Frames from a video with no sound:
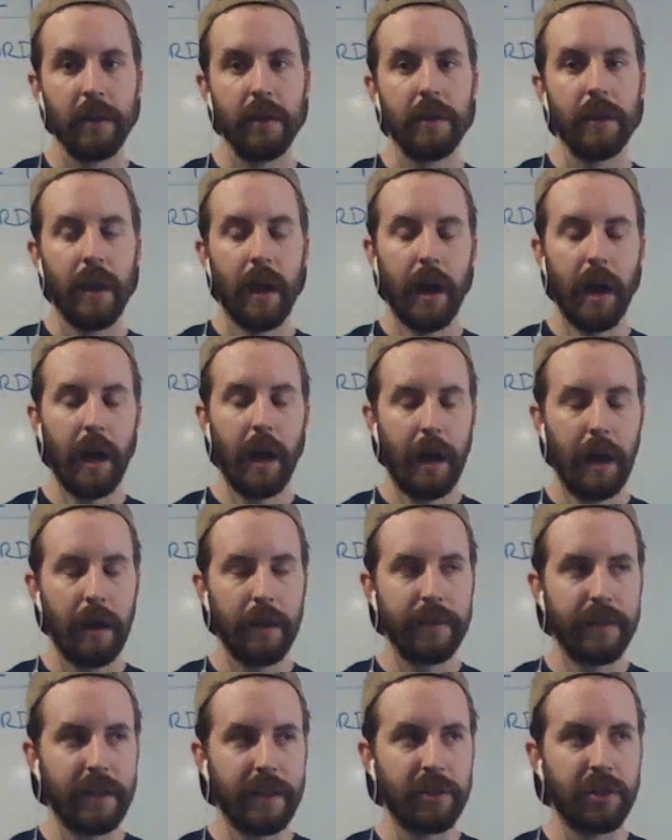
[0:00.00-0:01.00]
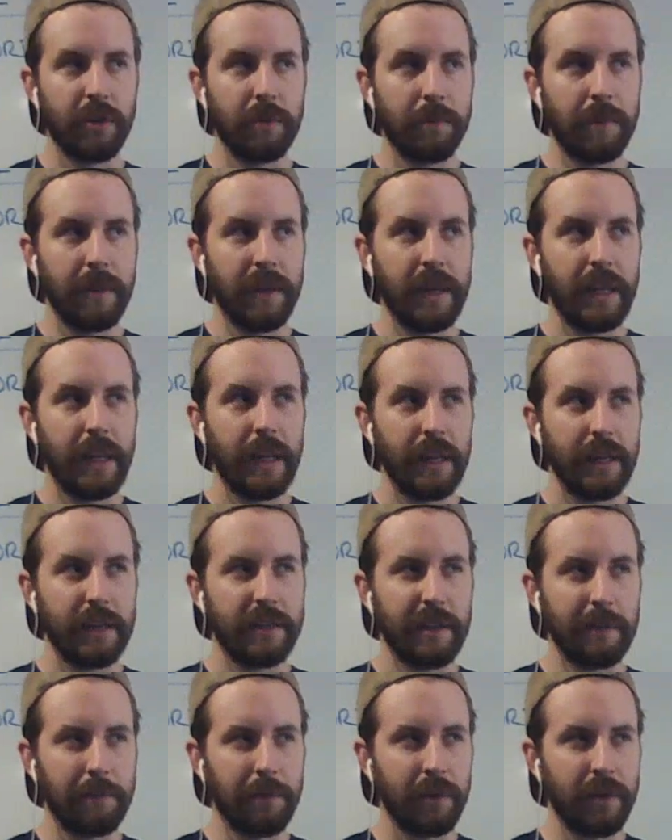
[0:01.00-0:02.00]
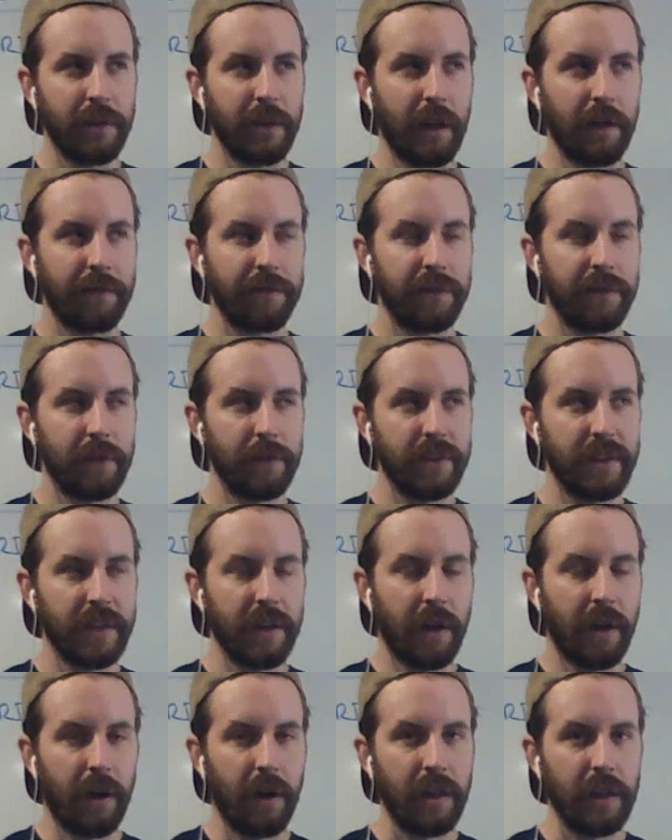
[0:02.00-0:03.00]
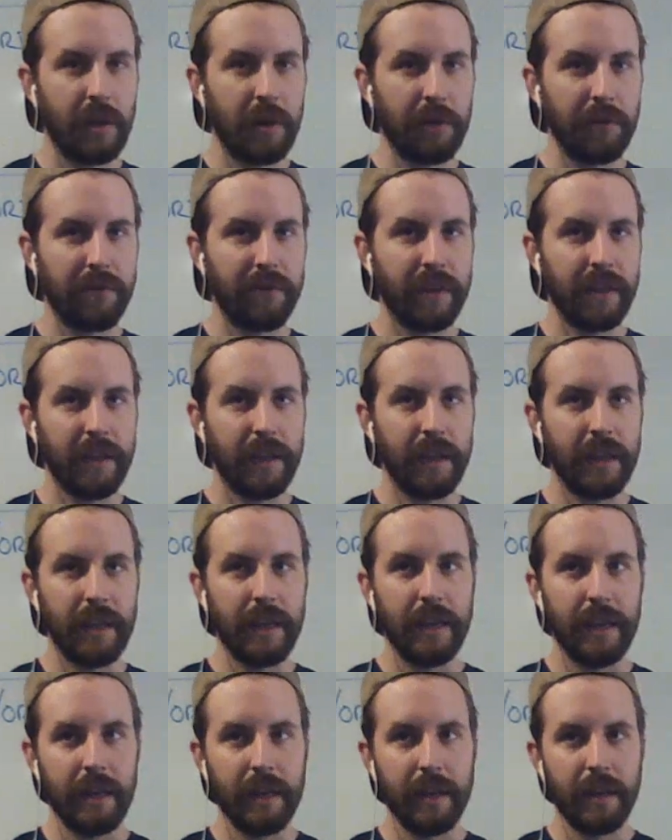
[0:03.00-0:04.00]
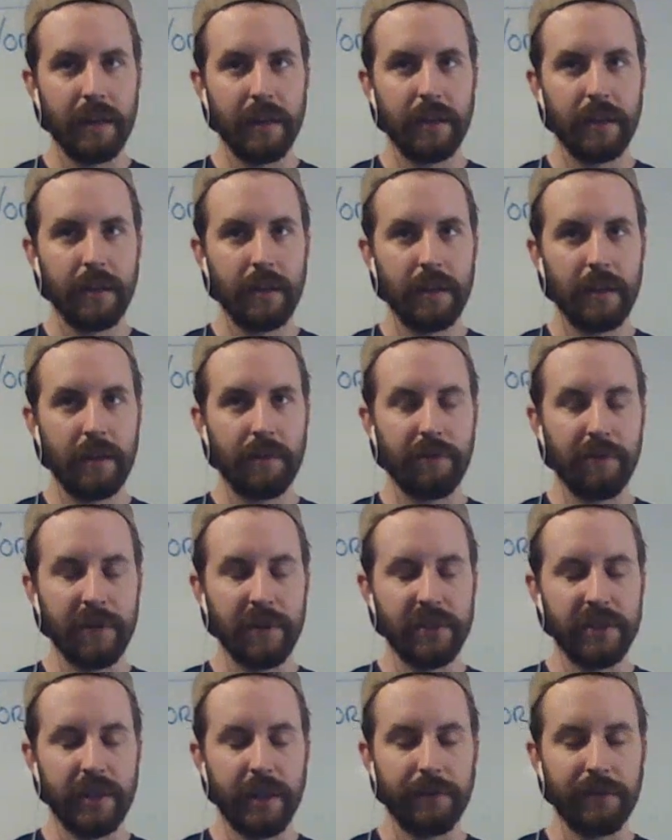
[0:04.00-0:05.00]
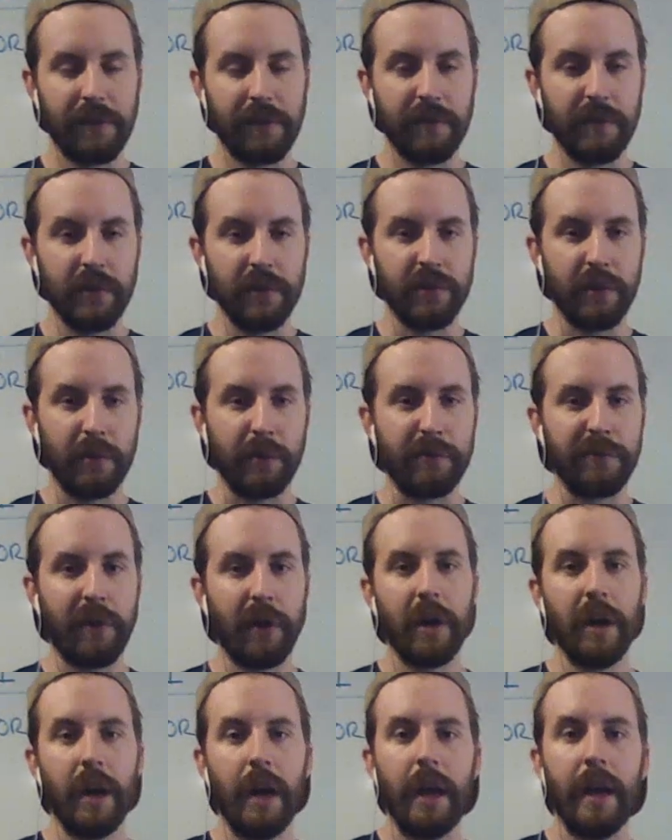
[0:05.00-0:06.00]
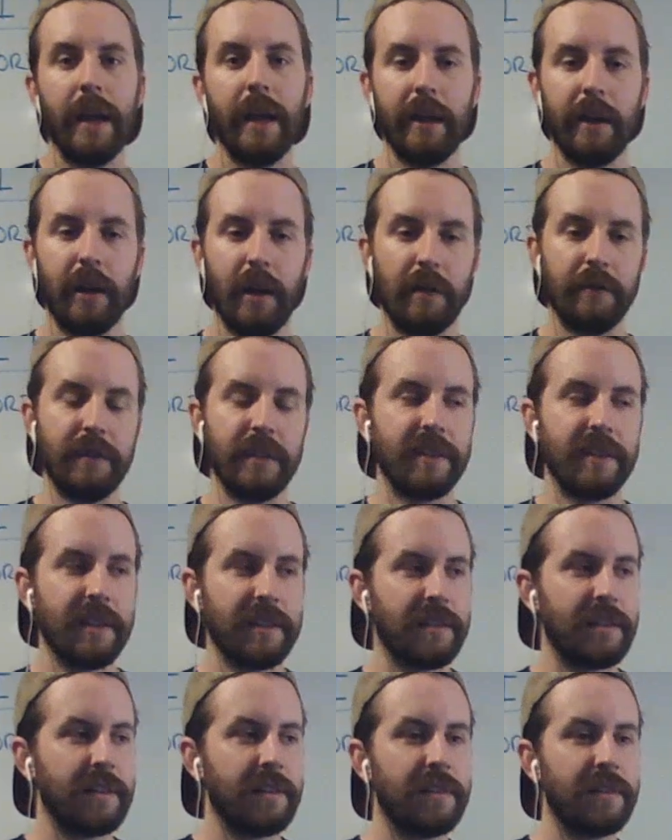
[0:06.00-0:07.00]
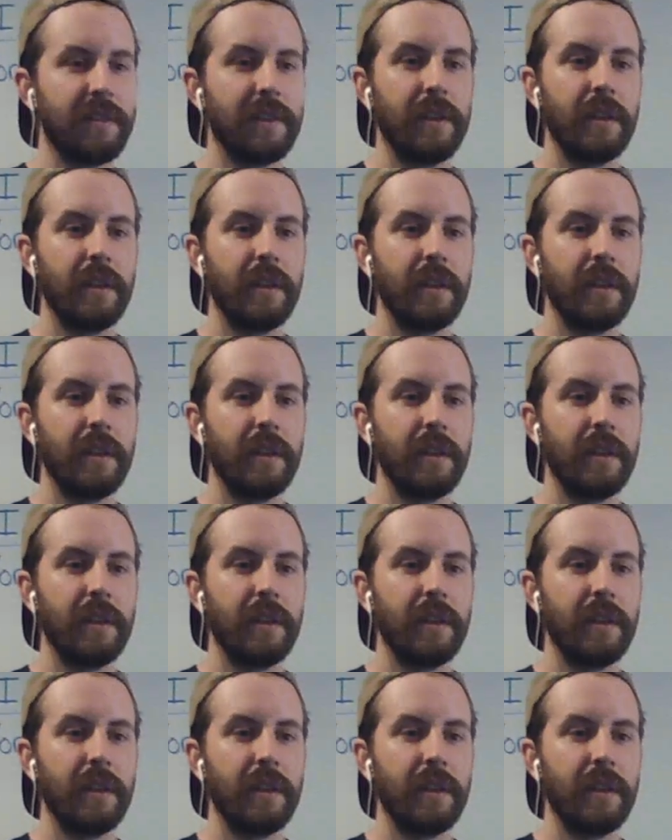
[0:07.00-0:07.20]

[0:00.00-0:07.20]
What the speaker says: hunt. That should be simple enough using all of the information that I've given you so far in all of these lessons.